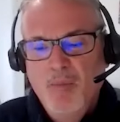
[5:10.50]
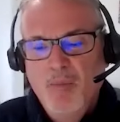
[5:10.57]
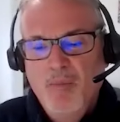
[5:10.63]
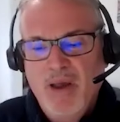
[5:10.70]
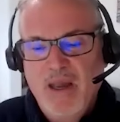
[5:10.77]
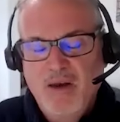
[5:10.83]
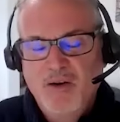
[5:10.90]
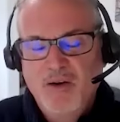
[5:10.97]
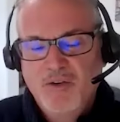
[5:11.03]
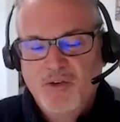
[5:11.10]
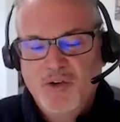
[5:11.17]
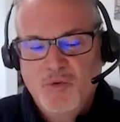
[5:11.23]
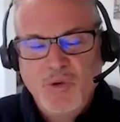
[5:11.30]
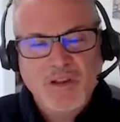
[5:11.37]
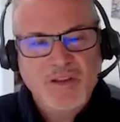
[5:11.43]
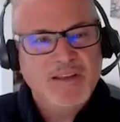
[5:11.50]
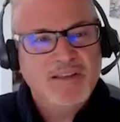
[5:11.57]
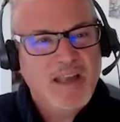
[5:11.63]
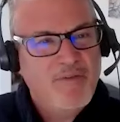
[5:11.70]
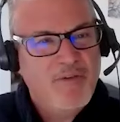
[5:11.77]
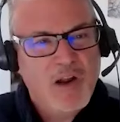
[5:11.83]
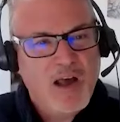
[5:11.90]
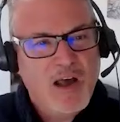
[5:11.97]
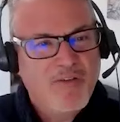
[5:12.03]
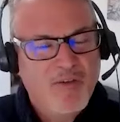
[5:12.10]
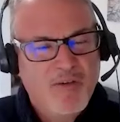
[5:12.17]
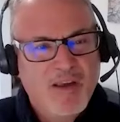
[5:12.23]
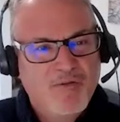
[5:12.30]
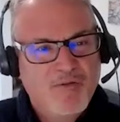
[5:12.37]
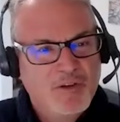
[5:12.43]
But to really stave it off
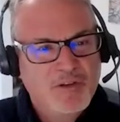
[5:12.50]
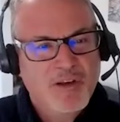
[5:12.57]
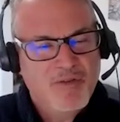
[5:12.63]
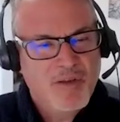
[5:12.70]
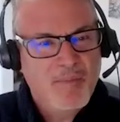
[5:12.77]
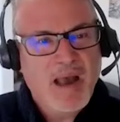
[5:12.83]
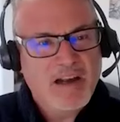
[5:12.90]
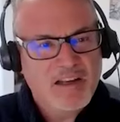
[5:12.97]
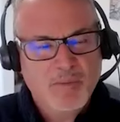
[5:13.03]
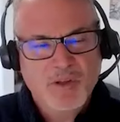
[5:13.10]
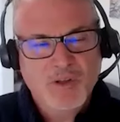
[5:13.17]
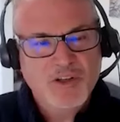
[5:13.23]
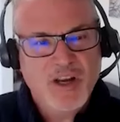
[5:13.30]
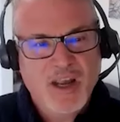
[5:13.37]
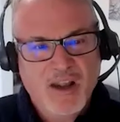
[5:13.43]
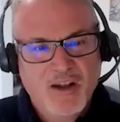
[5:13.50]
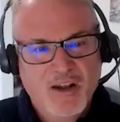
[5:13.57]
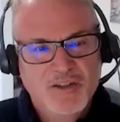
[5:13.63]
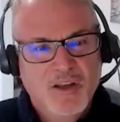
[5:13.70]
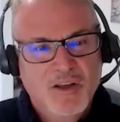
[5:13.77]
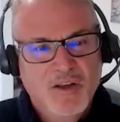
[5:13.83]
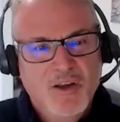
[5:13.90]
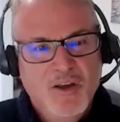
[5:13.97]
and give yourself the maximal chance,